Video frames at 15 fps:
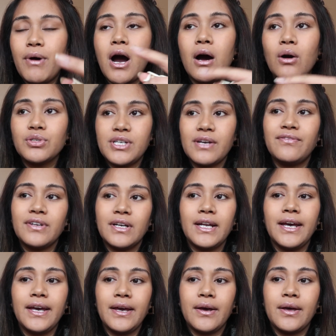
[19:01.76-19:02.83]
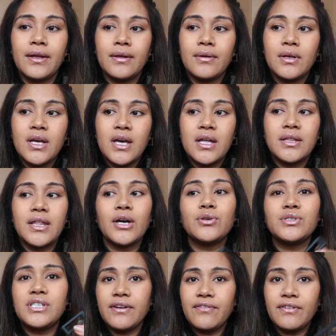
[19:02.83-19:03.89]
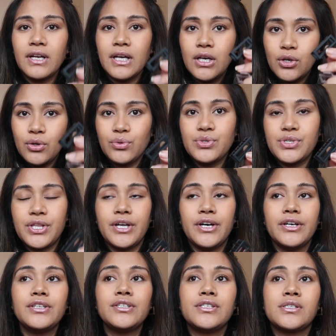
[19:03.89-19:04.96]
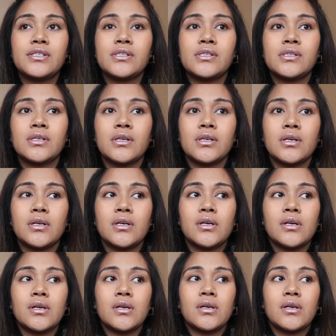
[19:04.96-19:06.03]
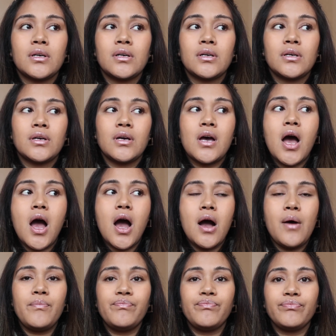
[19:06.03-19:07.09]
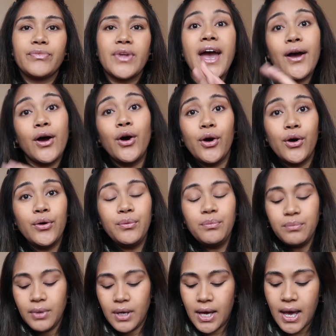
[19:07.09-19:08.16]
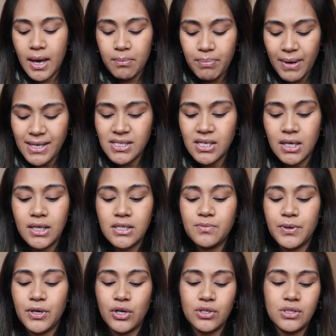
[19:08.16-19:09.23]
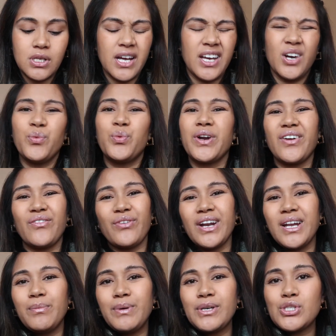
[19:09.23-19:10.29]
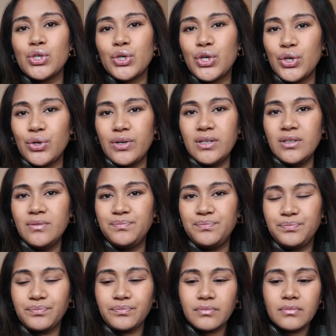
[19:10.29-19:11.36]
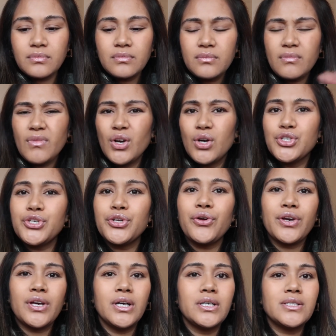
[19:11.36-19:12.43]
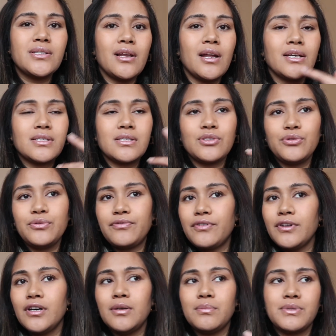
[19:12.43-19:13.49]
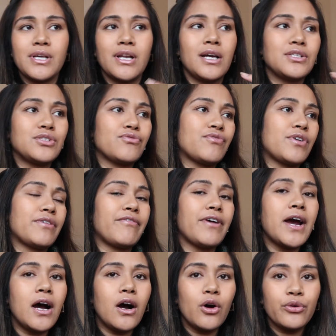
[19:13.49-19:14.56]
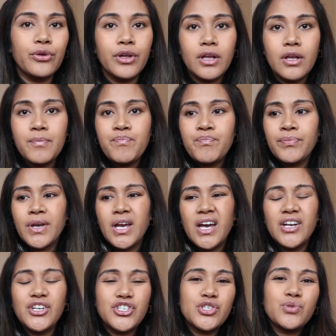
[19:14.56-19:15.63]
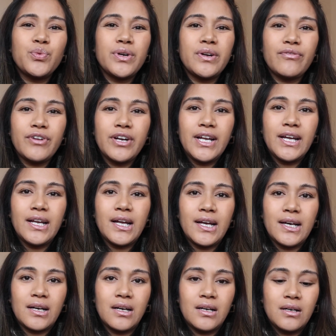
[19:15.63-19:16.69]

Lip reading: but I'll definitely, they could definitely use this at home. And basically it's because like it wouldn't really be secure, because you know, girls, they like to do flips, they like to run around, and it just wouldn't really like,